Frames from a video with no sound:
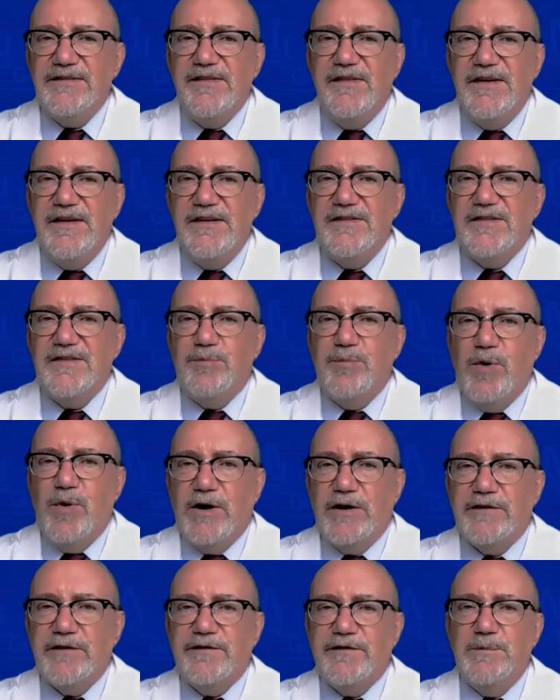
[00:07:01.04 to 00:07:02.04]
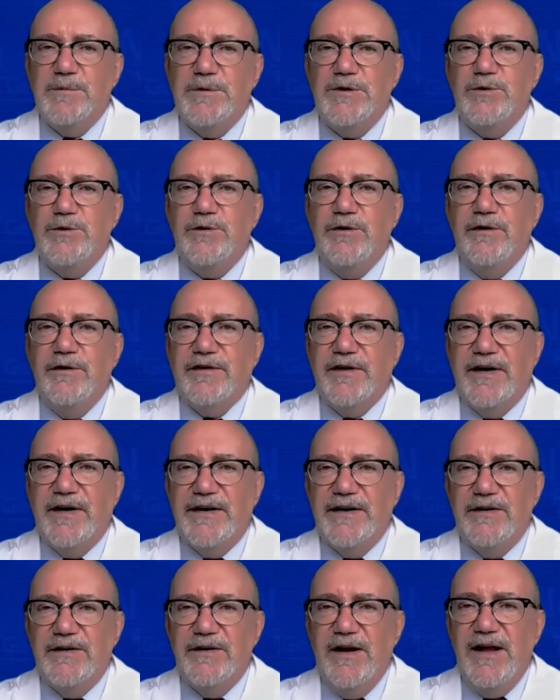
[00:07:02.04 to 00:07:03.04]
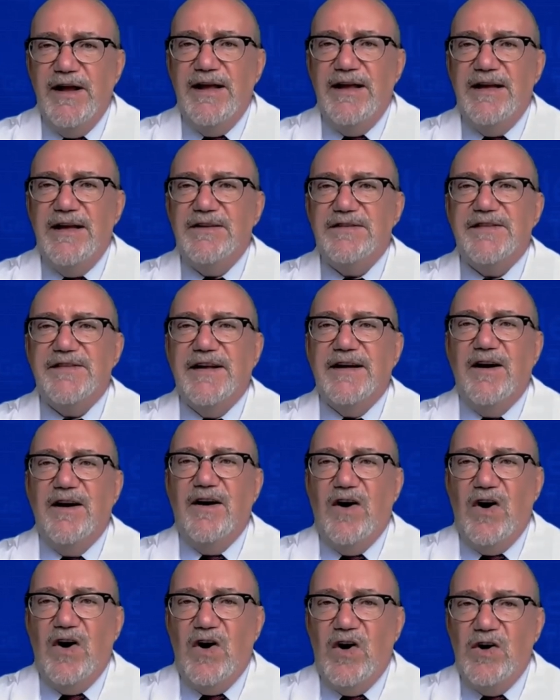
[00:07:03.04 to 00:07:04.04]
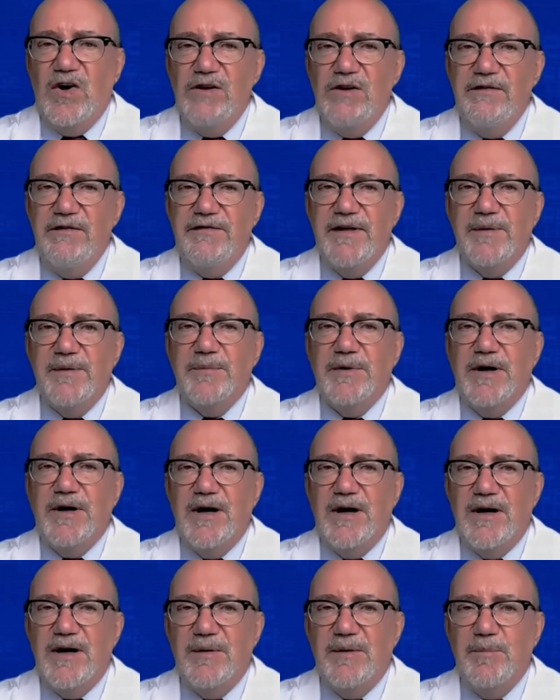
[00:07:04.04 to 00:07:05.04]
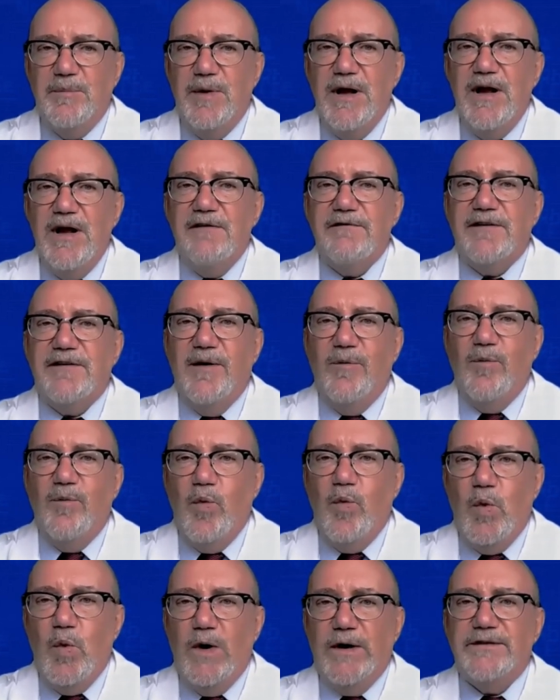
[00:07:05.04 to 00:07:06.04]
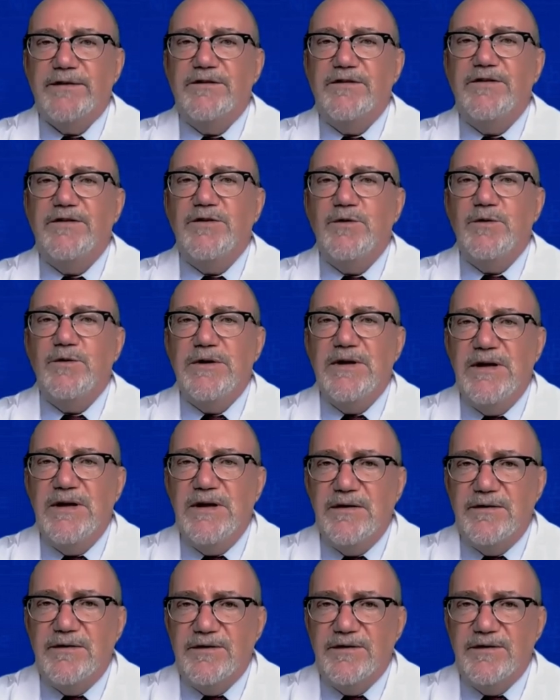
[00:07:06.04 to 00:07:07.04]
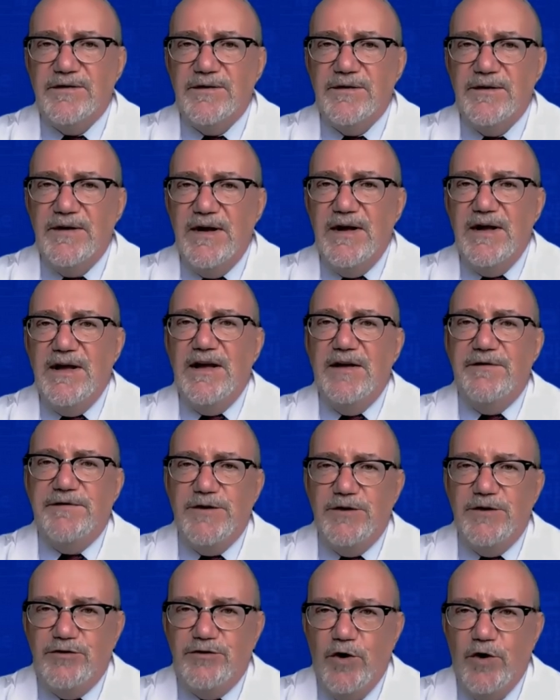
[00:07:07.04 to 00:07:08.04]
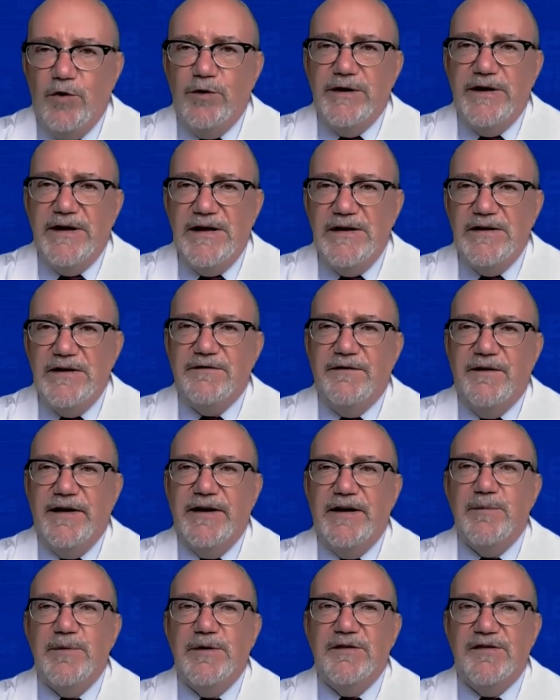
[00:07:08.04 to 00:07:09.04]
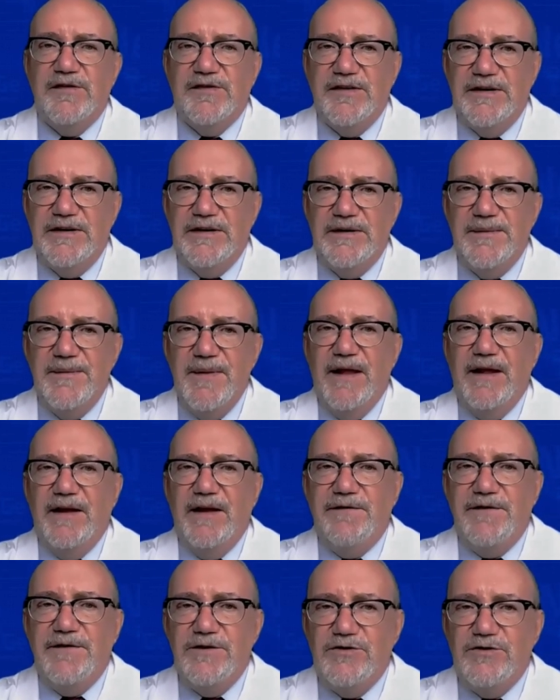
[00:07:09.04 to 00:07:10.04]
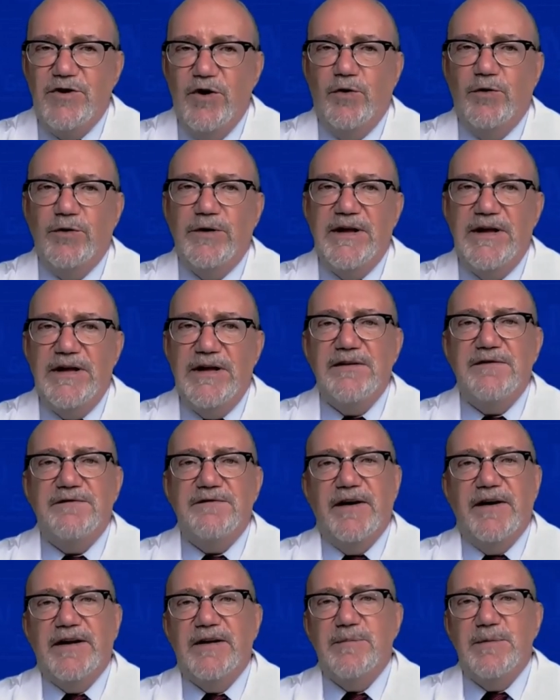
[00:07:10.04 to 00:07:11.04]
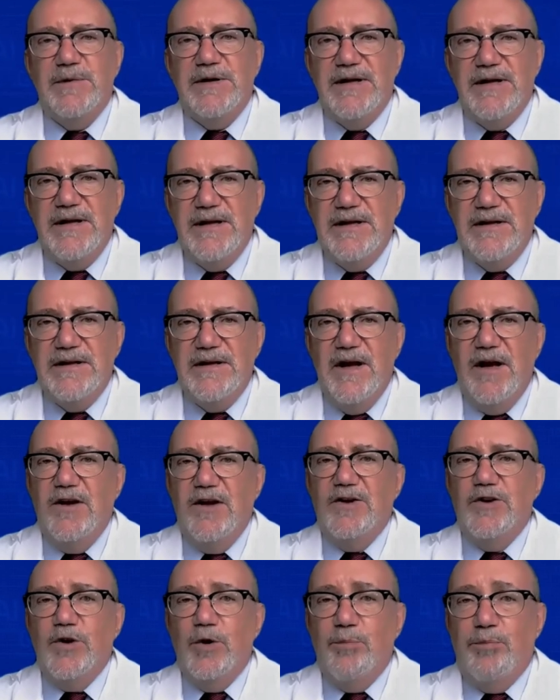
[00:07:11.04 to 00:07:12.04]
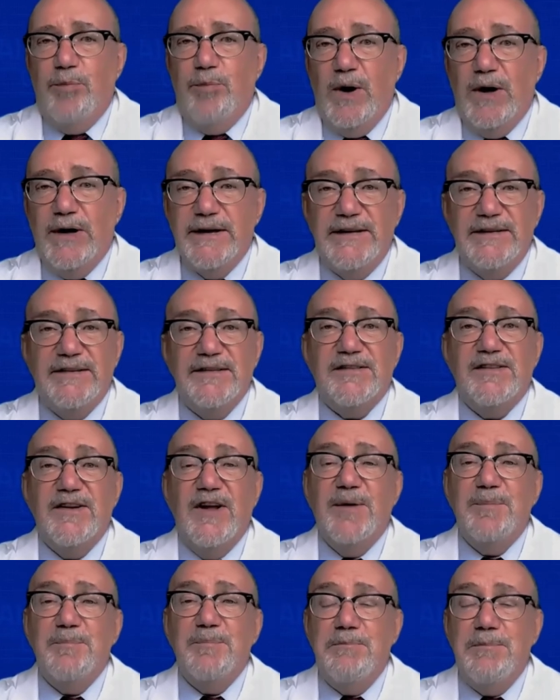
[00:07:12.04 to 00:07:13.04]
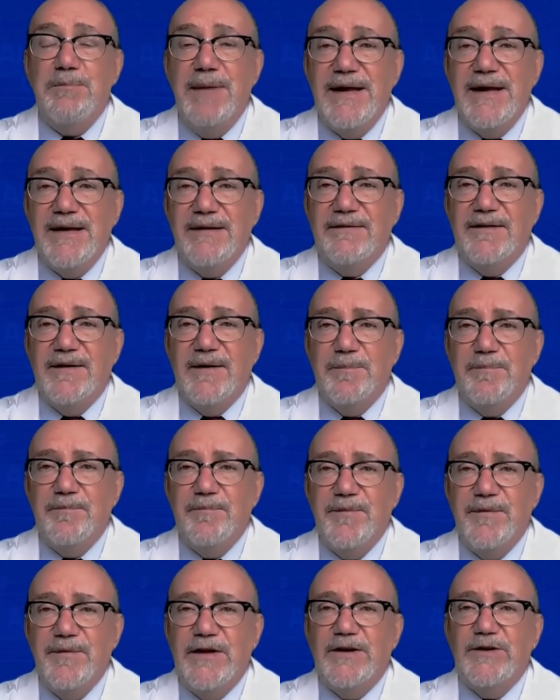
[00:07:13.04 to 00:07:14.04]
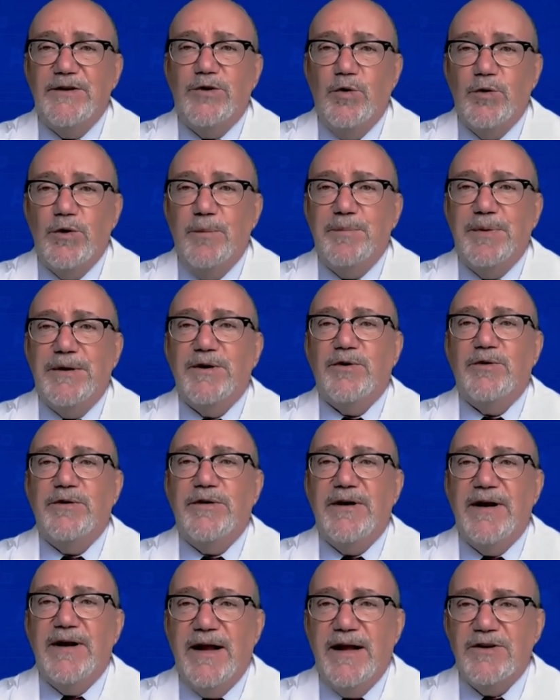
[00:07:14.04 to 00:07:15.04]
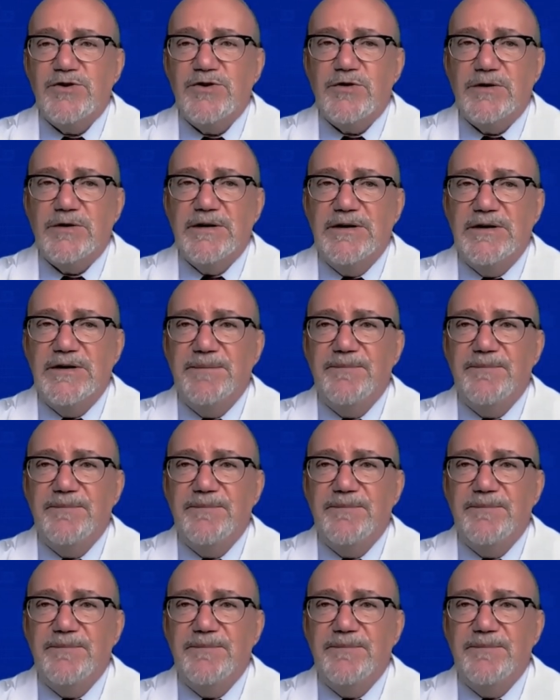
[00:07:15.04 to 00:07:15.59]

these apart from glutathione is that all of them come from what you eat. If you don't eat vitamin C, if you don't eat vitamin E, your body does not make them. They don't appear naturally.